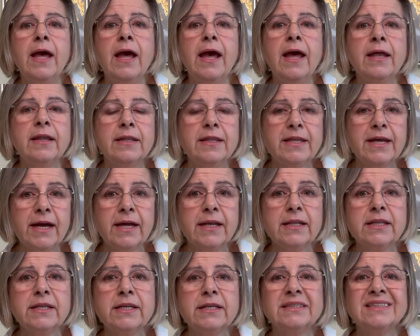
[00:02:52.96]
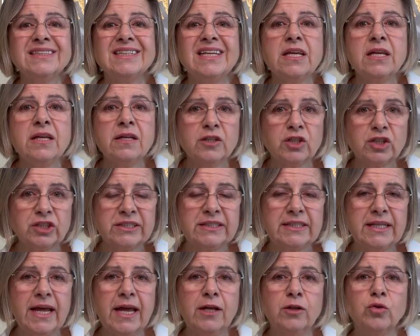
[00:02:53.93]
And then this inner
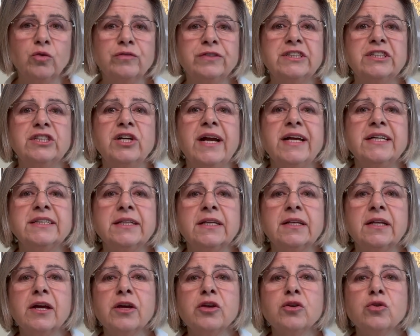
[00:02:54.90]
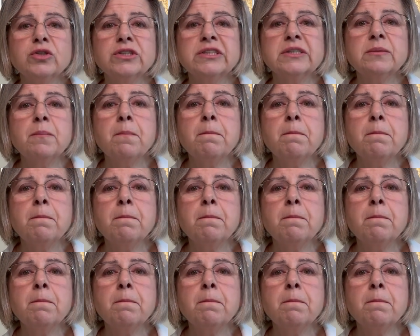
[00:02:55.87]
state of stress and chaos